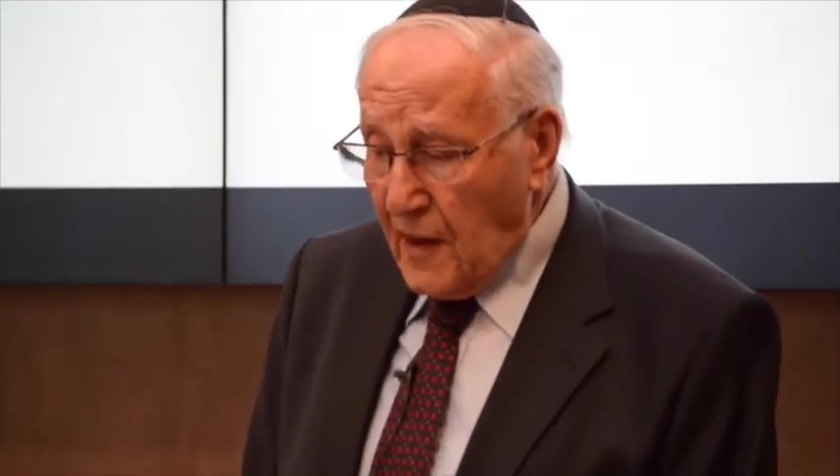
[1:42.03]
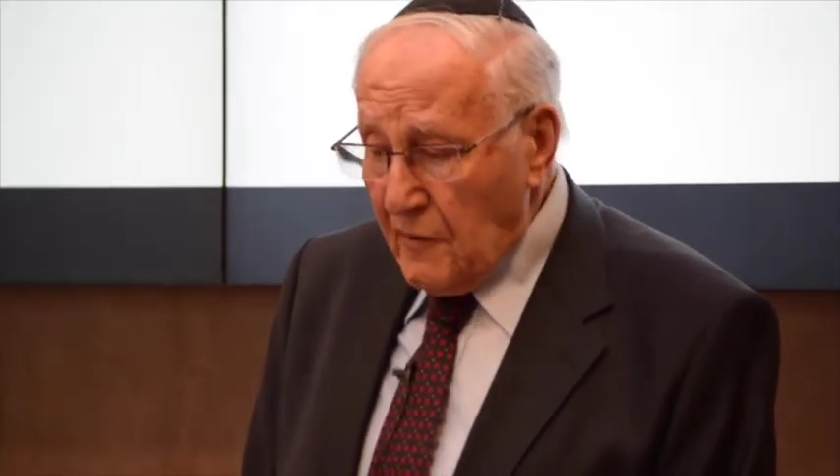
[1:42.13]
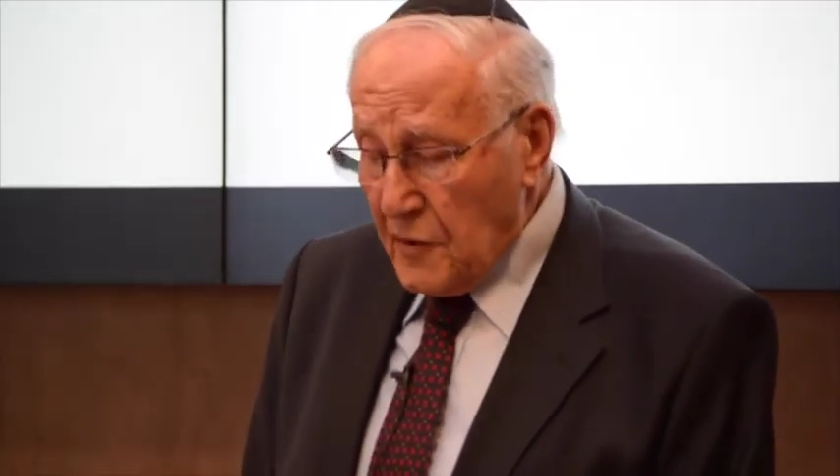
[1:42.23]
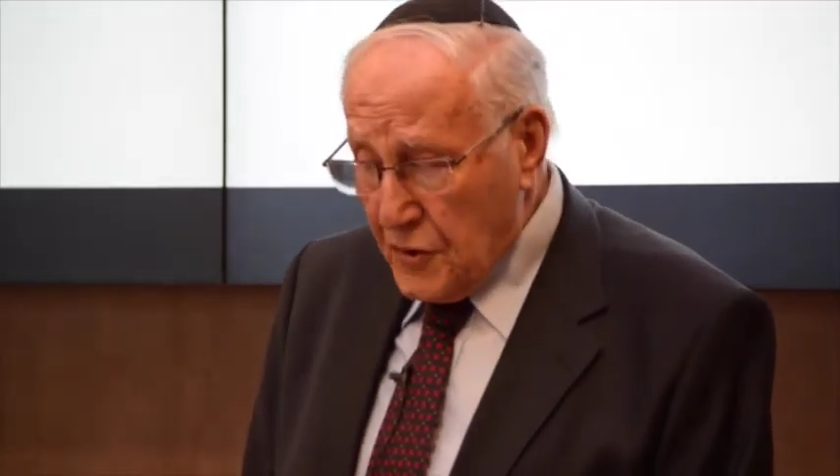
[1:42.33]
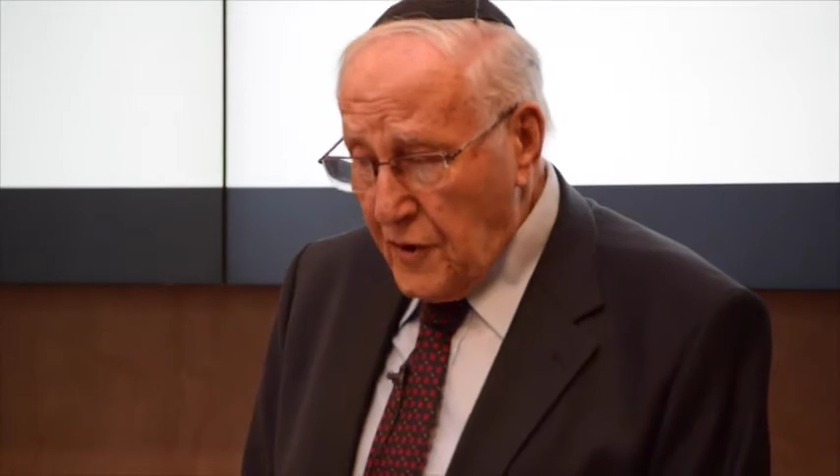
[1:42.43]

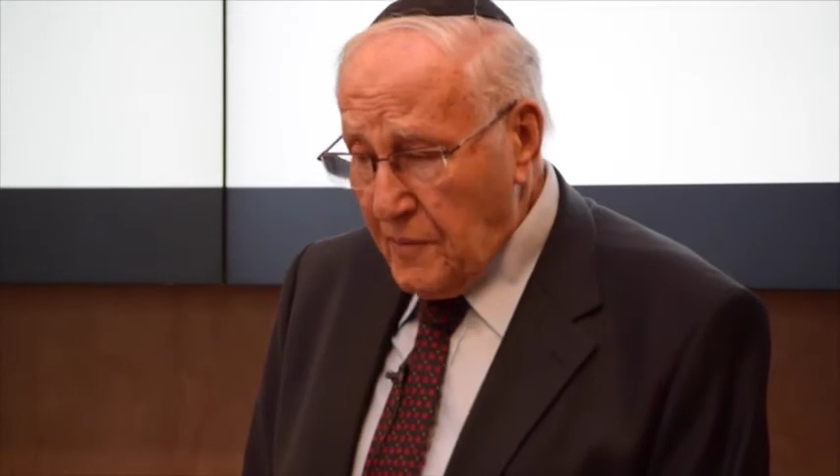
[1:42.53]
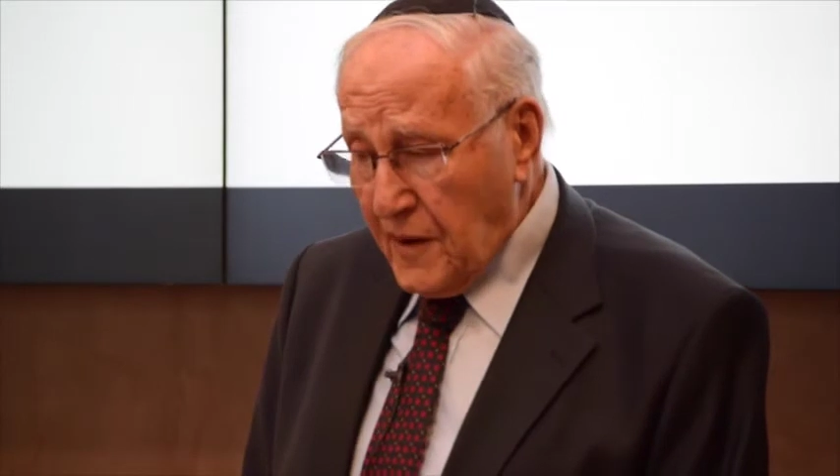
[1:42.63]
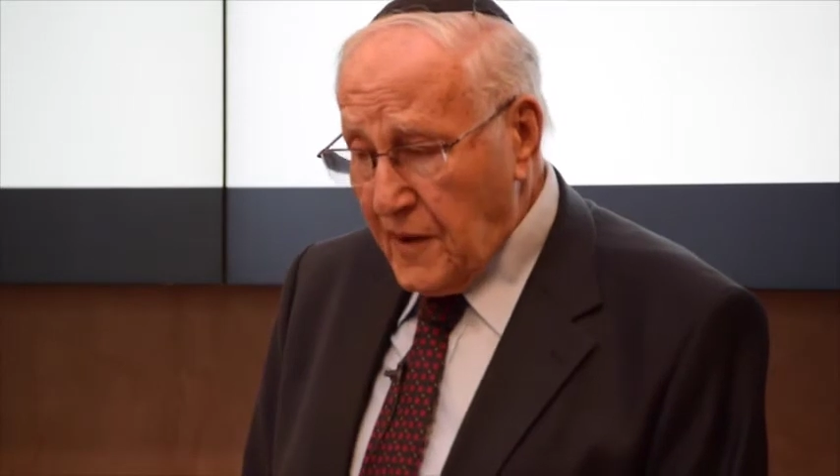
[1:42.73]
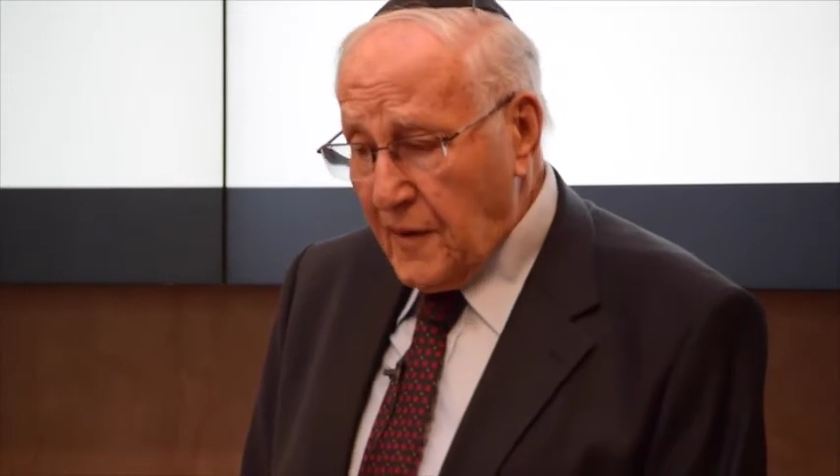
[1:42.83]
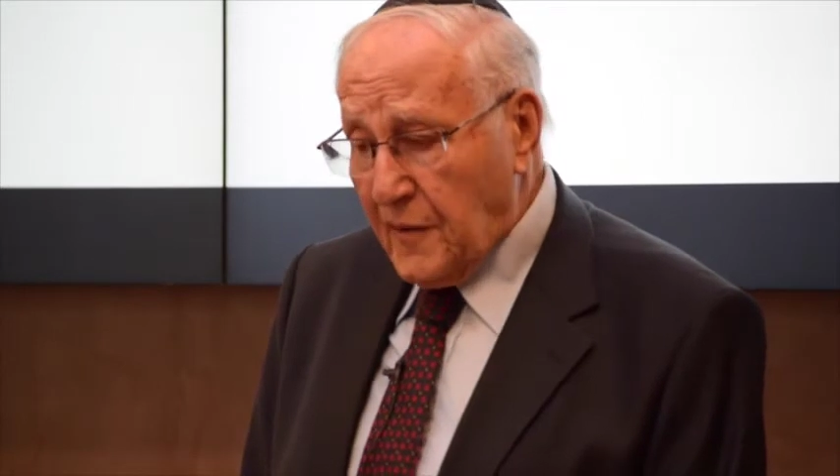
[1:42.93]
But
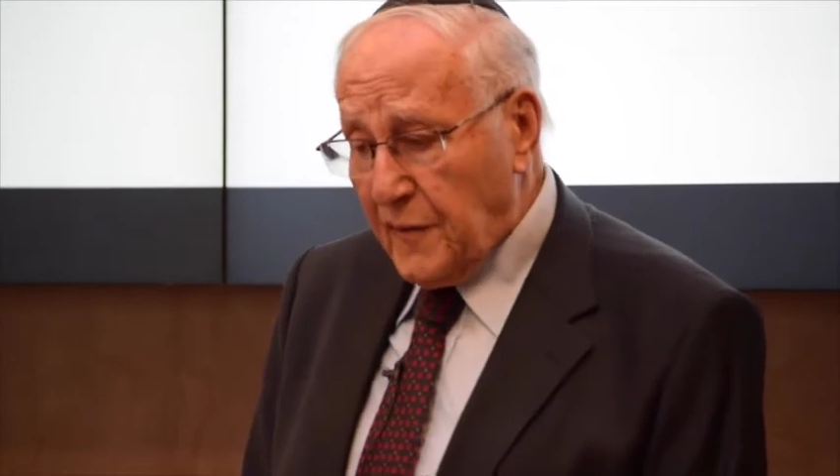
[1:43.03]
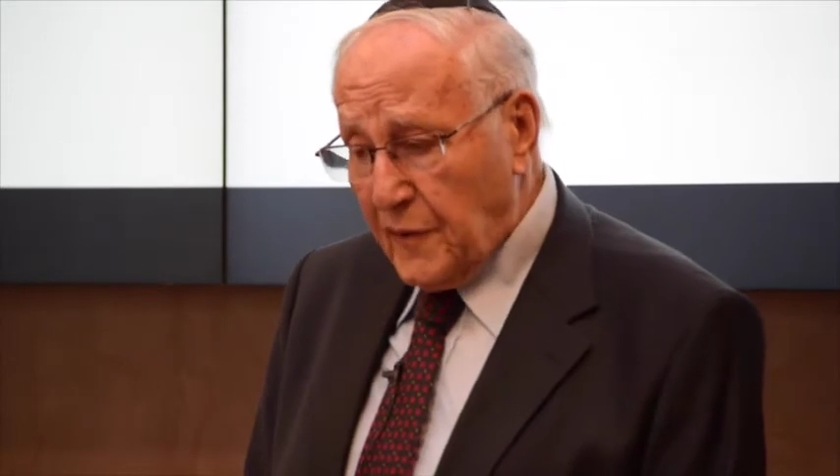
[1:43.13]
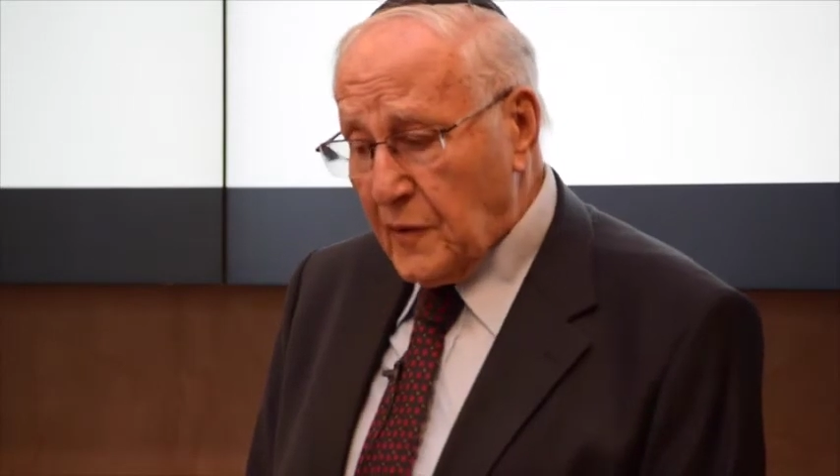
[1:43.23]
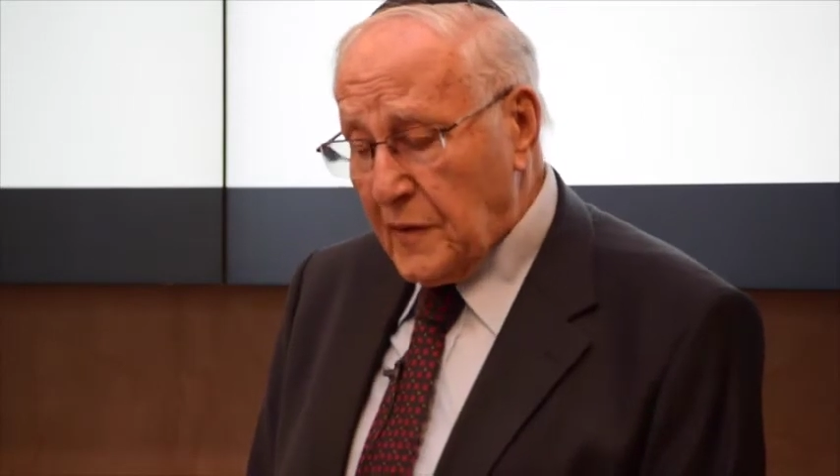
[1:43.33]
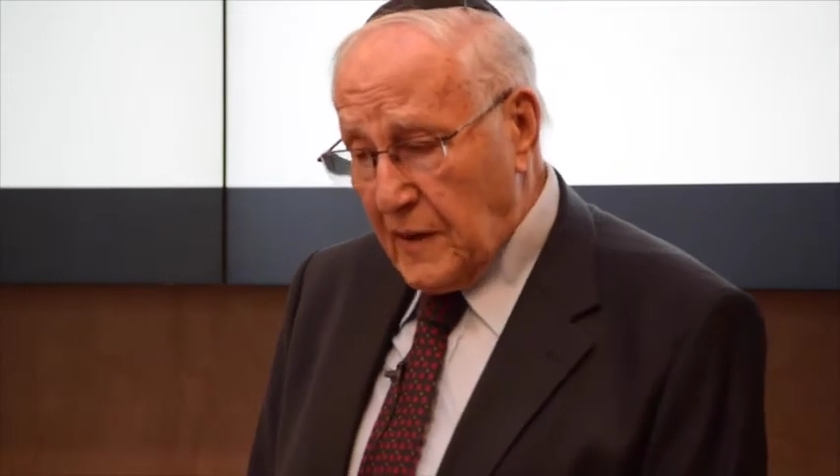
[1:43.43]
Germany fought